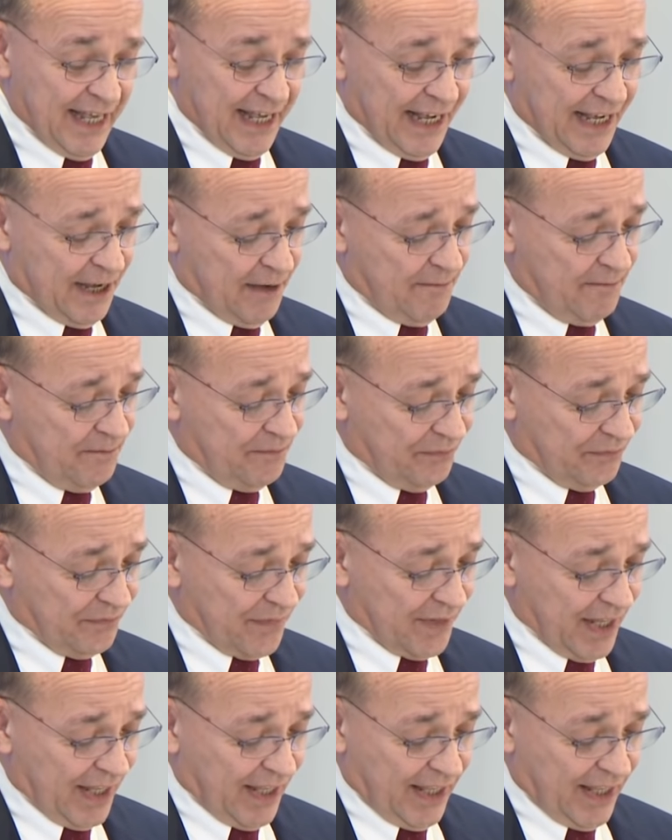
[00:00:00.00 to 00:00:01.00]

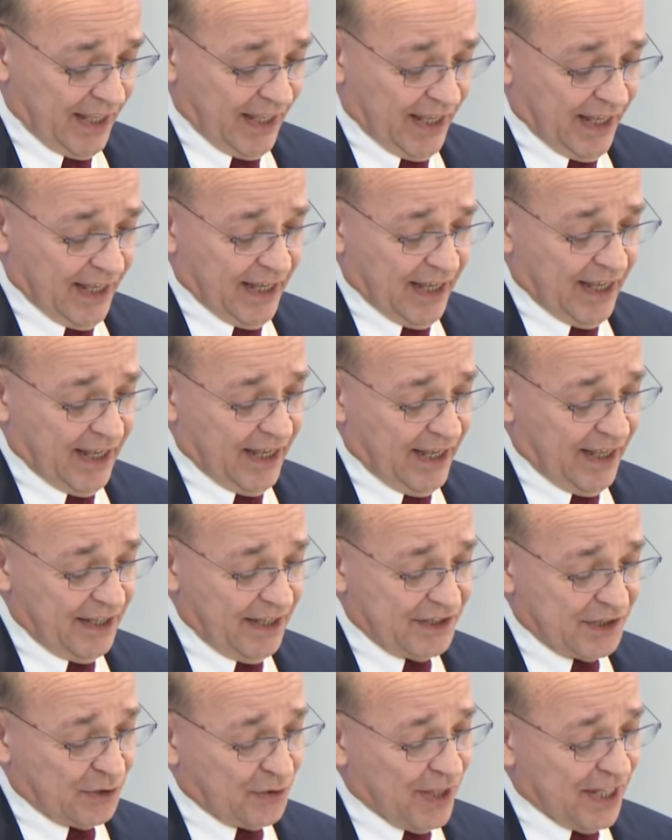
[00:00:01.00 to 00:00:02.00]

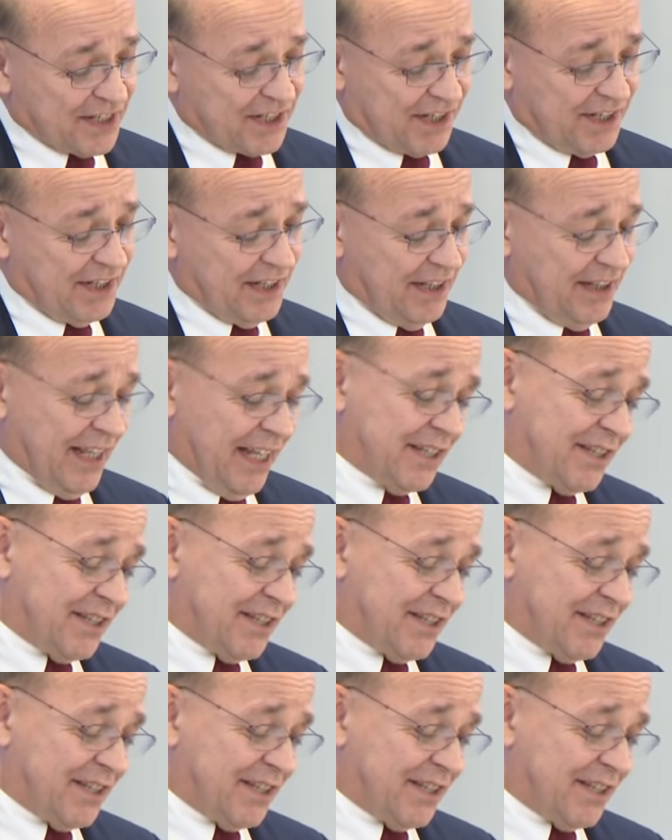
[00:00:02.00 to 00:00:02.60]
So that's